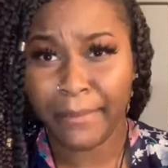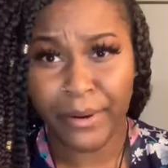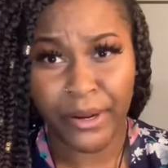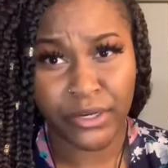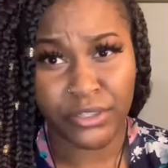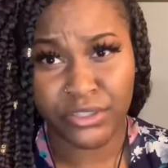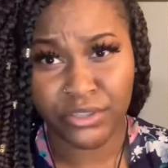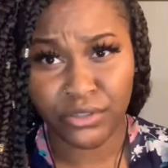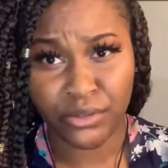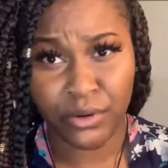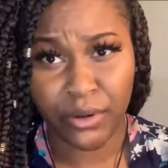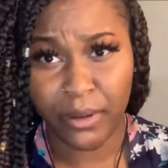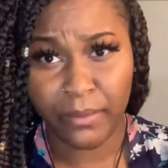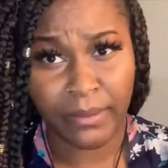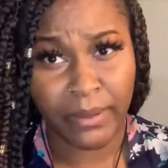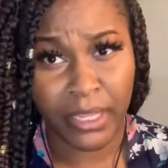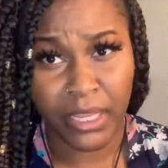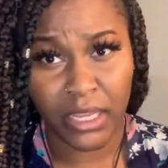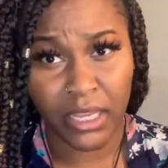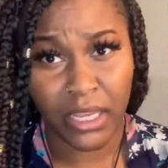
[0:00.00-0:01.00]
personal
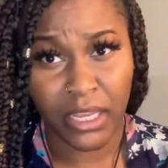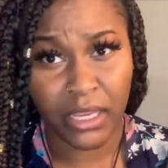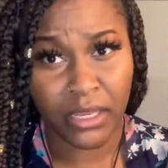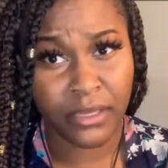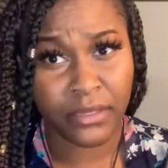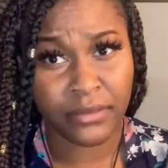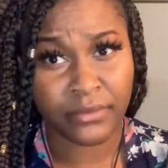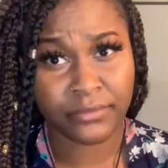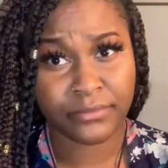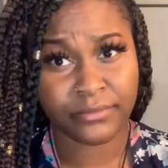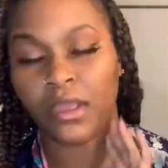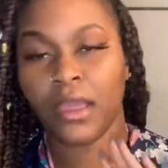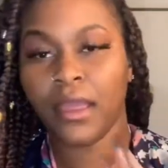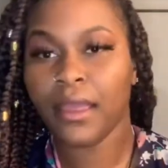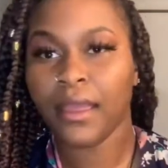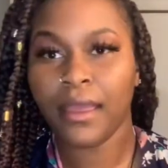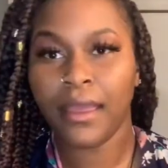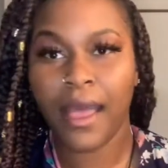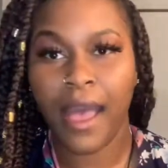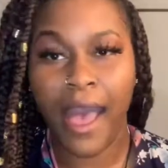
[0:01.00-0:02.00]
opinion.
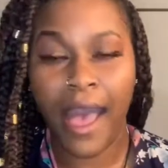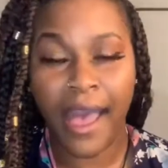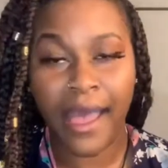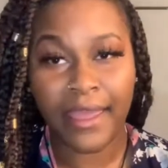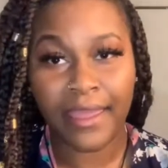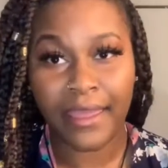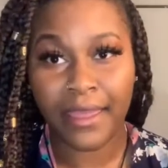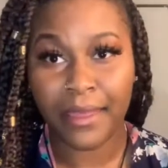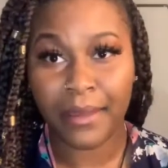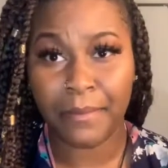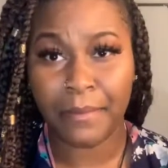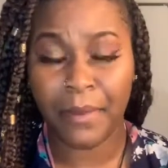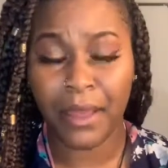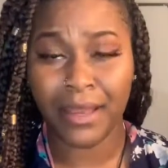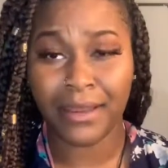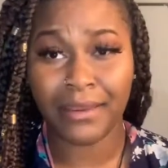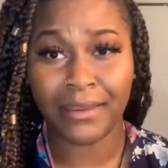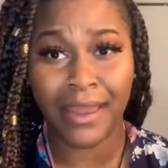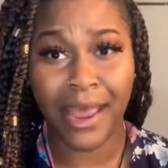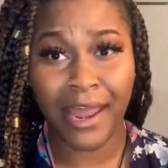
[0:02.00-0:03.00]
I am
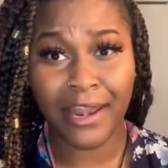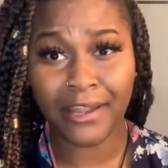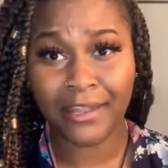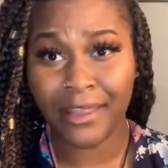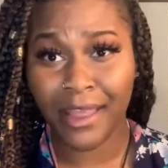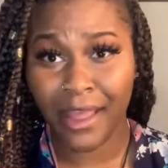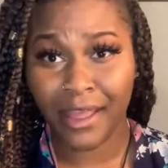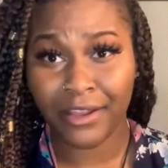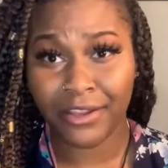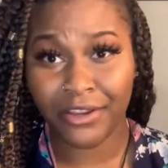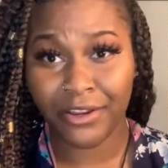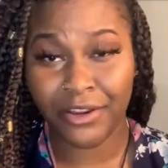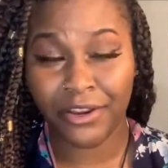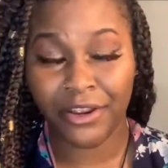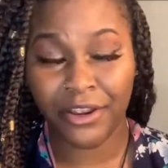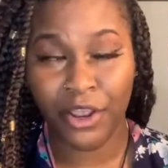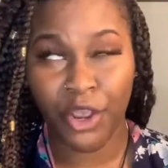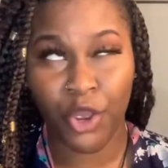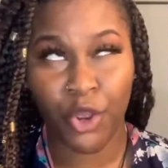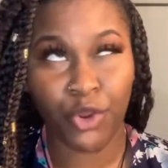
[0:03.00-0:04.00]
not a
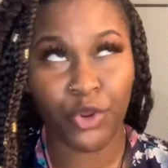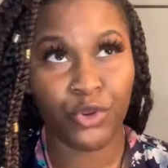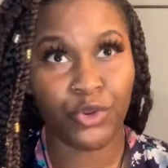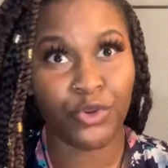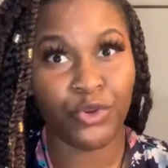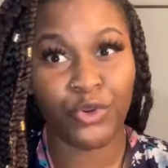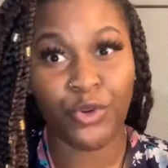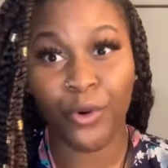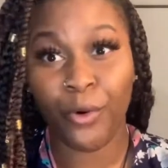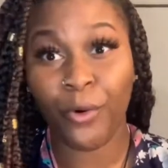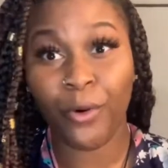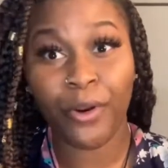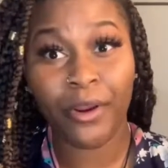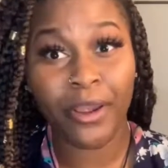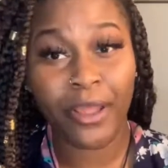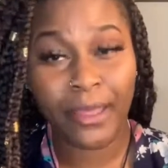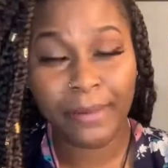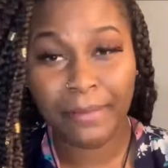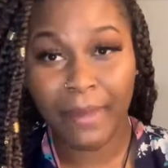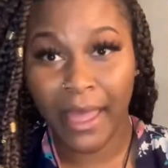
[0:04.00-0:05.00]
doctor, nor
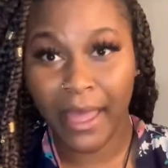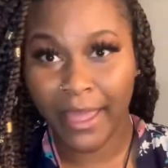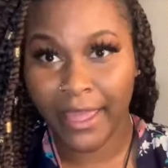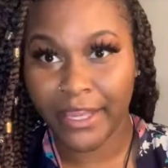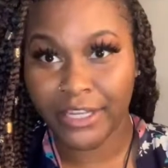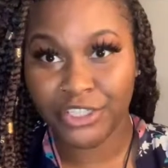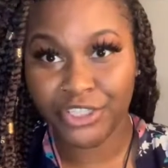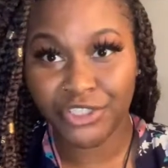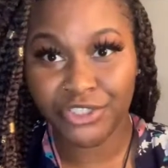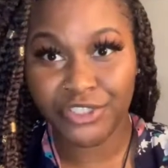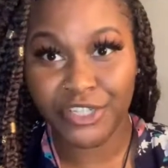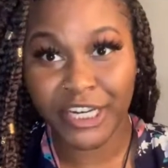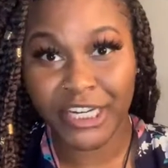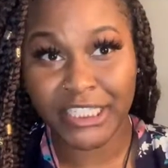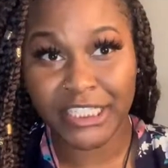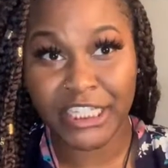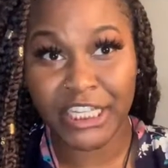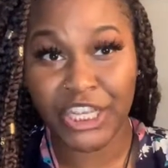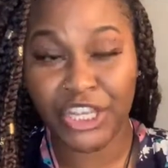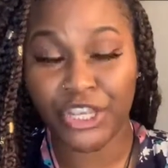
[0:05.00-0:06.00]
am I
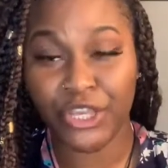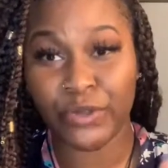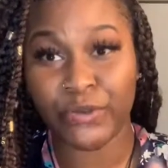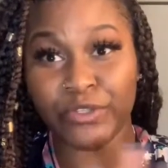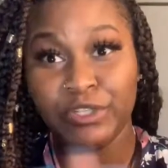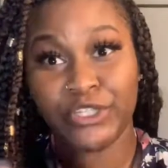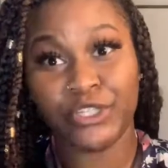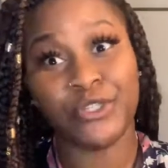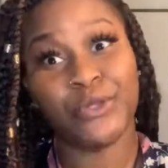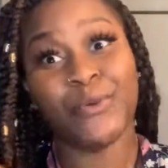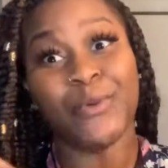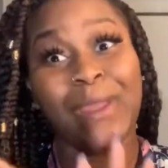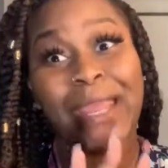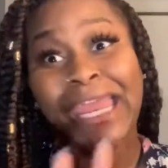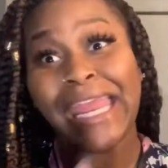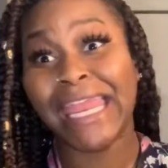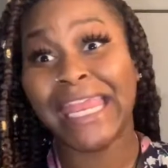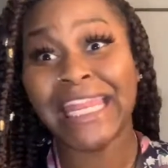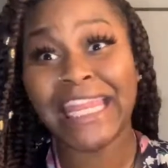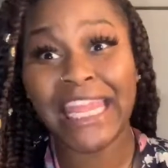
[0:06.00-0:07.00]
instructing you to do
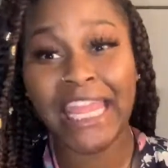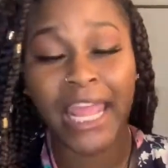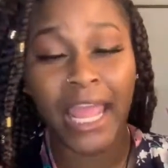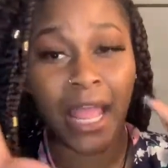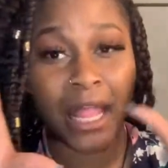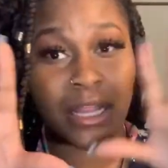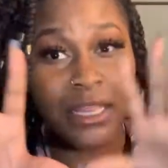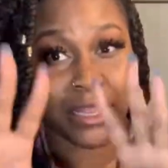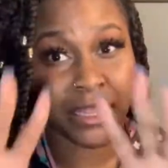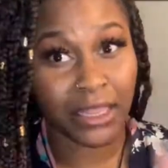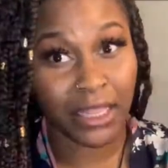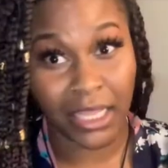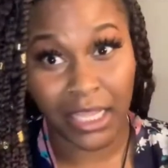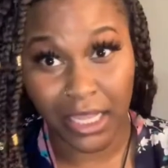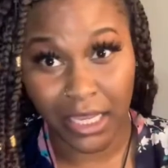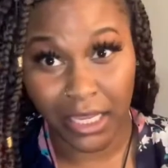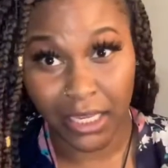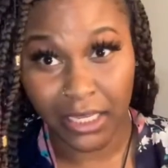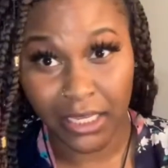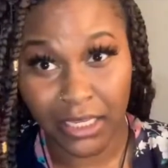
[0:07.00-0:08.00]
any
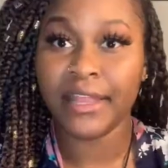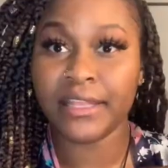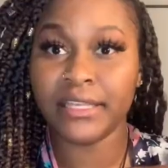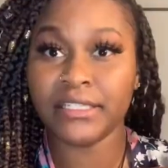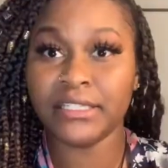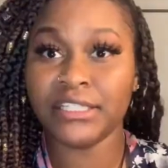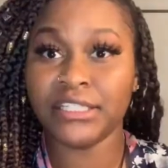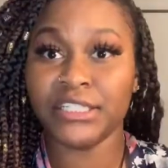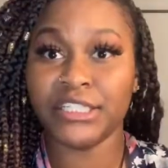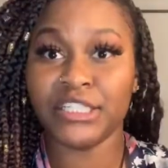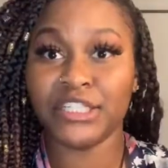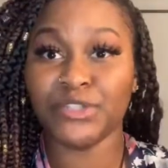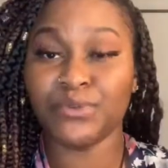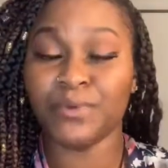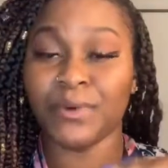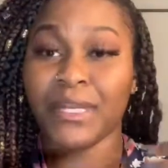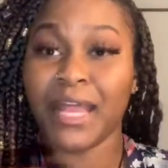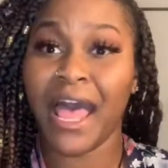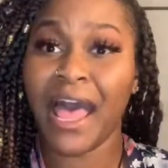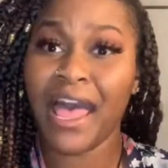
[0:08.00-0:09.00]
this is just
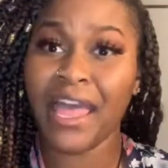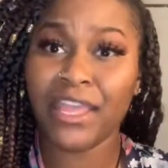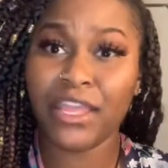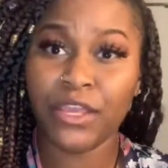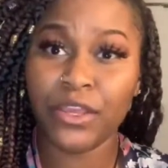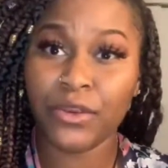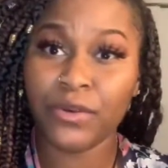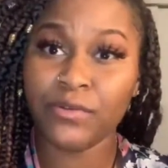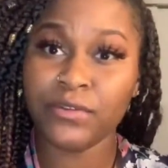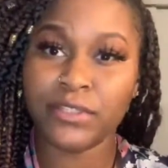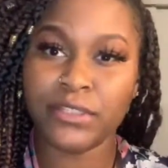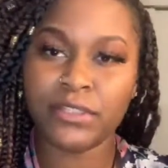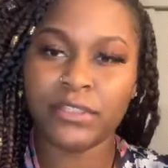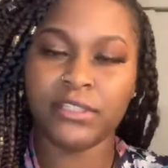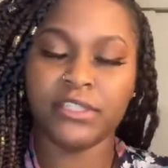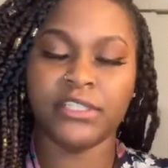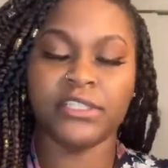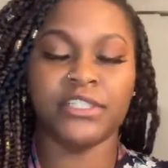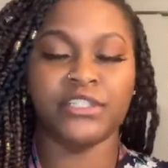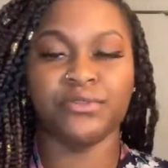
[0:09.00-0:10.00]
what I use. This
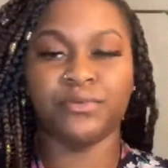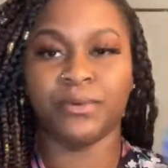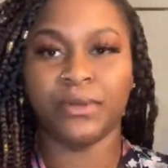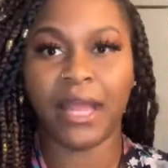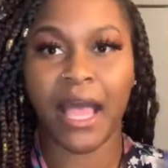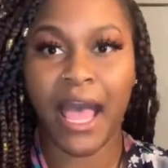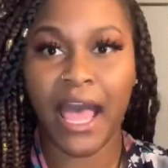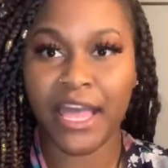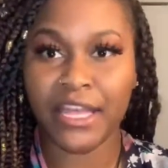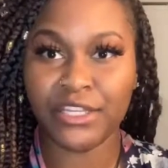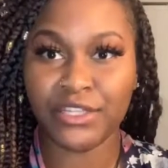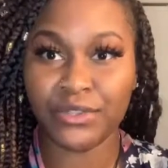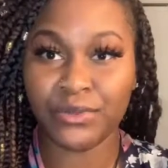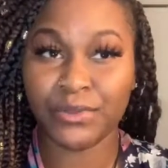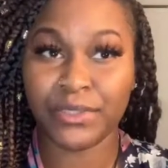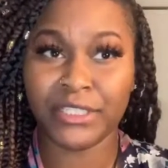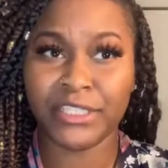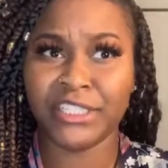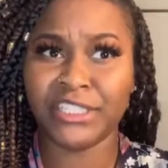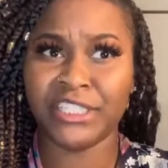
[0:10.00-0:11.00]
is just what I do.
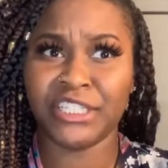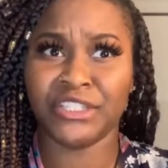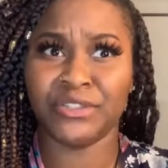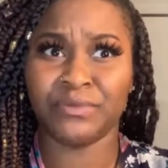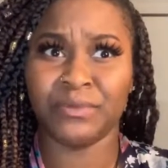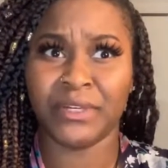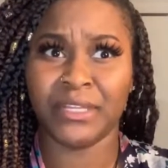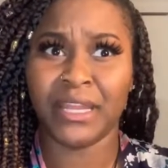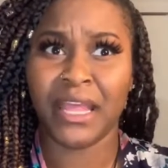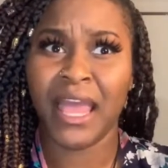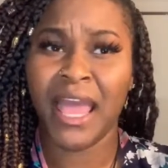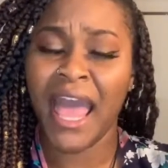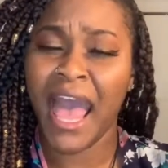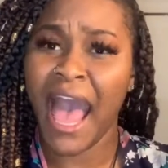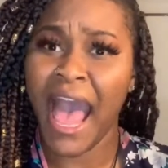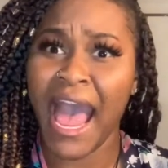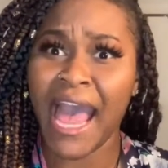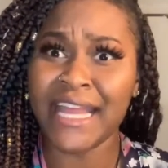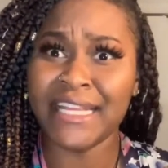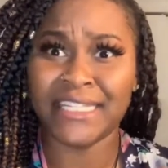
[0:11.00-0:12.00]
This is just what
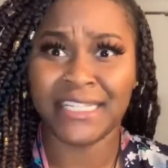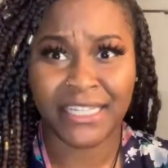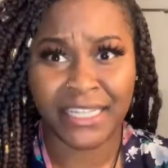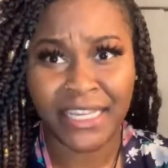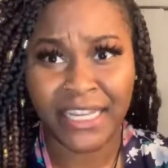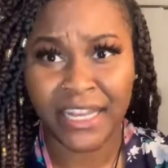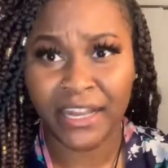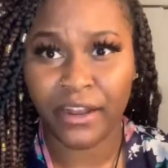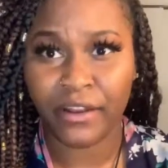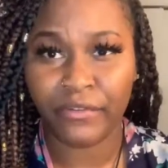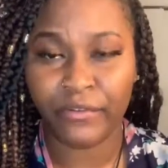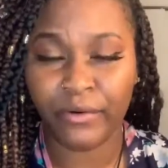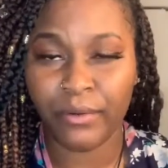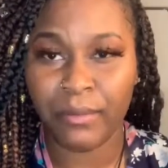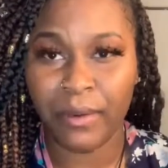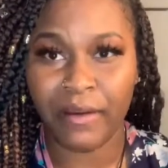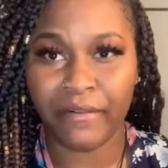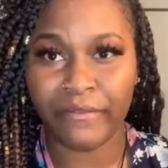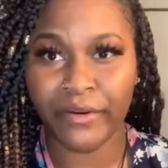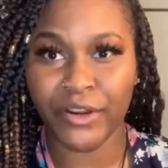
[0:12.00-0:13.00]
I did for
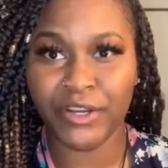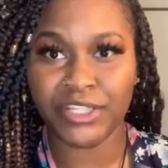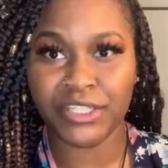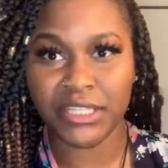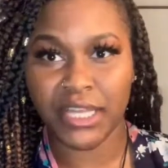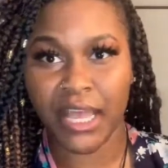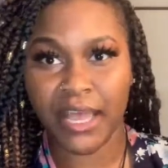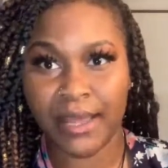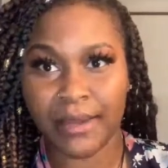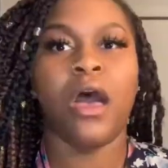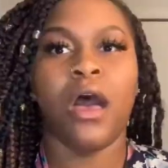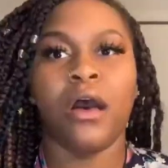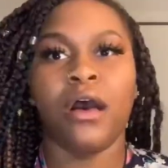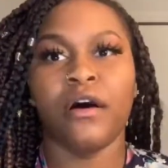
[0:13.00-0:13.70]
my first time.